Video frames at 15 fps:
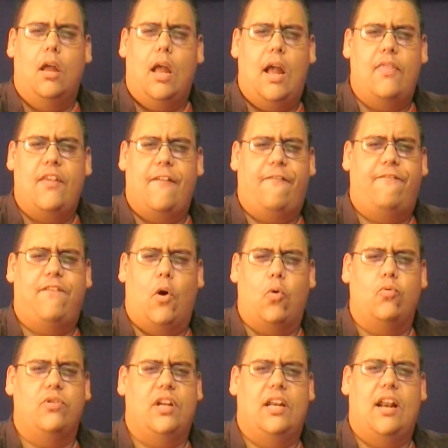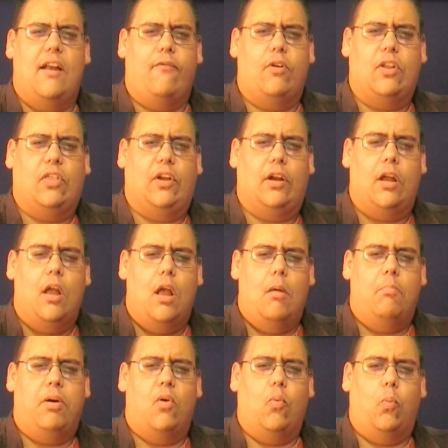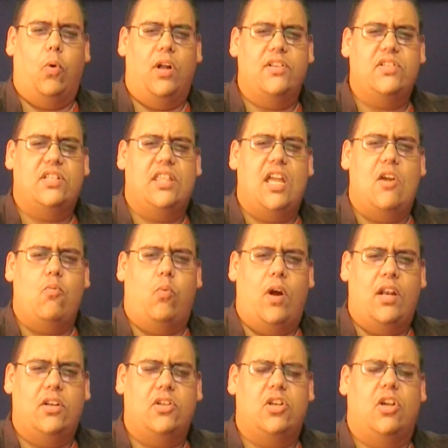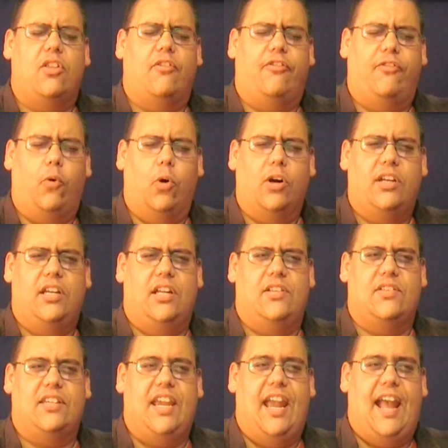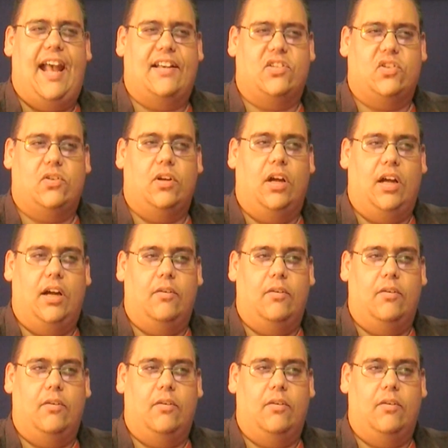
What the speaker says: and they phoned in everything. But once they went to the Four Kids cast,